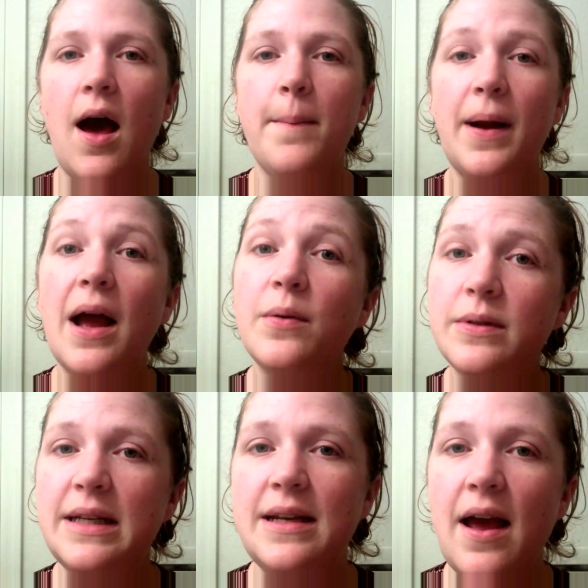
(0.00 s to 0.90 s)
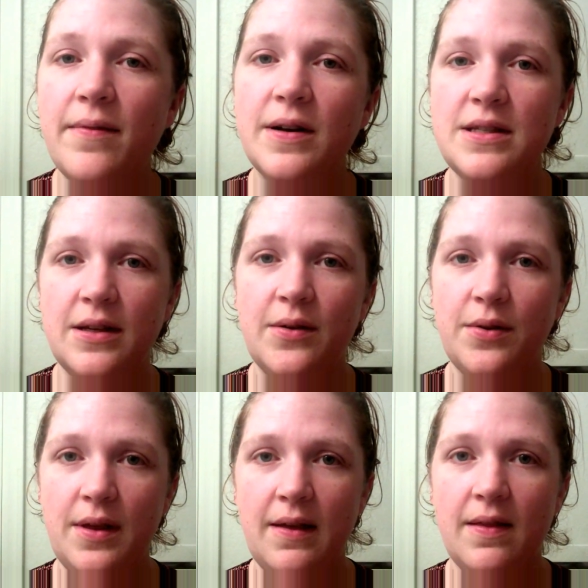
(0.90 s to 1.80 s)
but I read every single
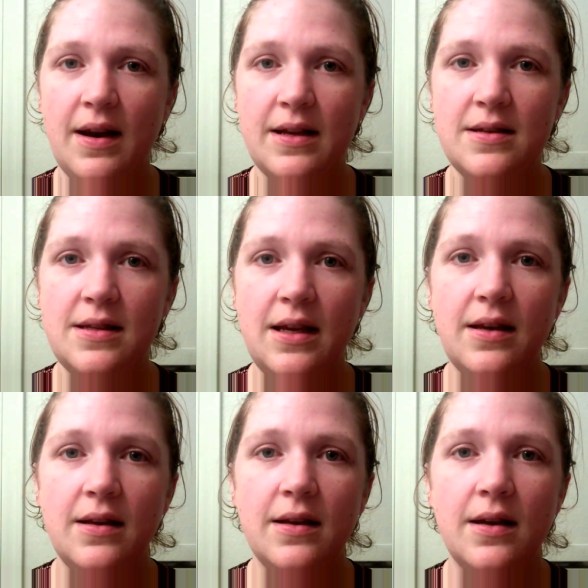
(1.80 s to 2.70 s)
thing that I see.